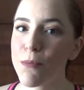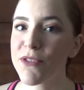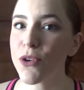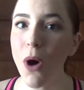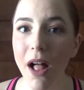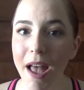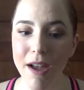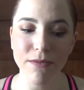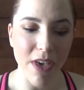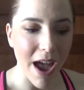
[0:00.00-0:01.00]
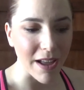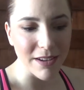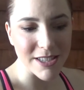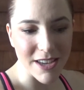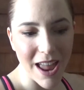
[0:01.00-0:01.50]
so I'll have
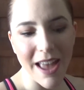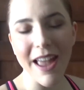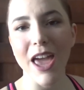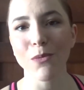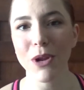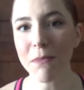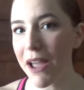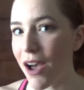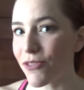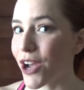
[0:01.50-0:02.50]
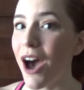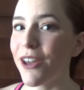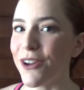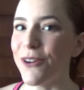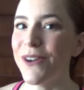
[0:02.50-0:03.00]
that today. And when my
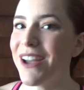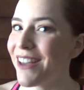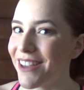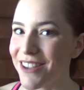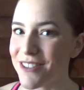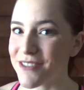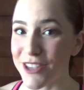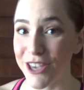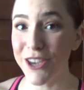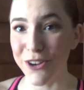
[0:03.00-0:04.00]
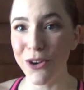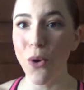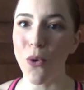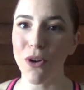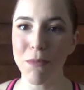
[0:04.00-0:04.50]
avocado is here,
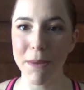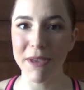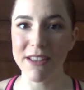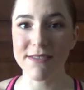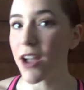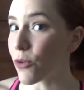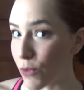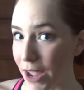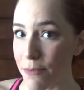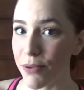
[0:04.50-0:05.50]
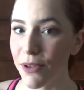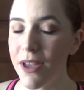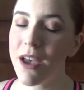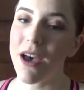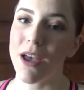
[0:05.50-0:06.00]
or maybe it's not ripe,
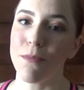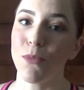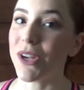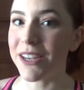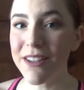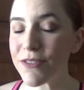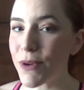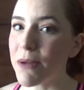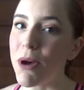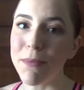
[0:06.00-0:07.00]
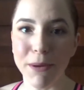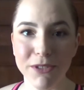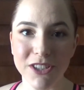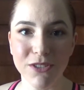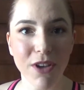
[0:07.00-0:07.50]
when it is ripe, I'll be
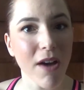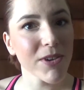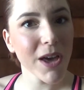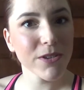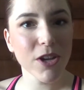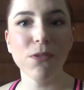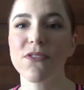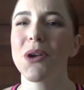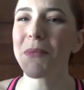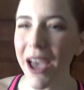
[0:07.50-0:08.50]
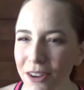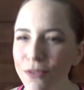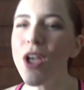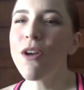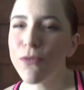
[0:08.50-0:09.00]
able to do the avocado toast. So I'm kind
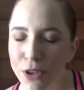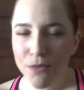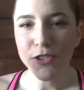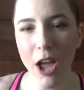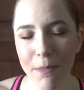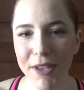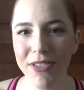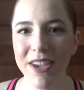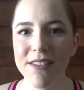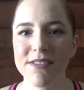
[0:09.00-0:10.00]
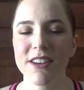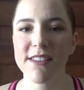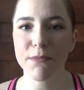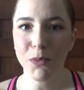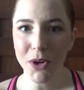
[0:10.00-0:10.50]
of flip-flopping things, and
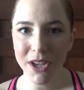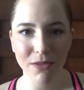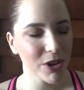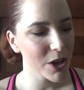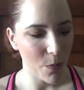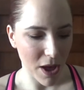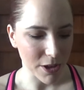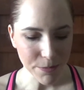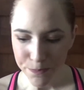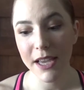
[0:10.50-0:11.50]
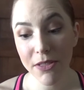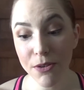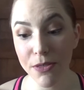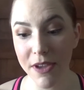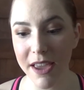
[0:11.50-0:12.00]
it's been working really well. The
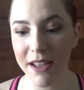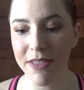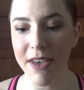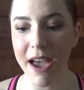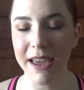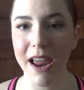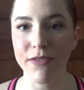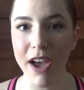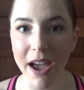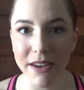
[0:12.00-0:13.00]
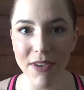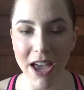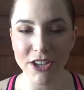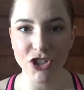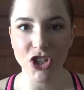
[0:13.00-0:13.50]
other thing that I've kind of
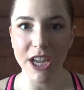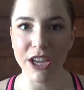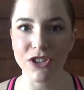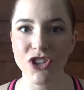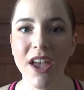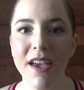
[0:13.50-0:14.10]
had to change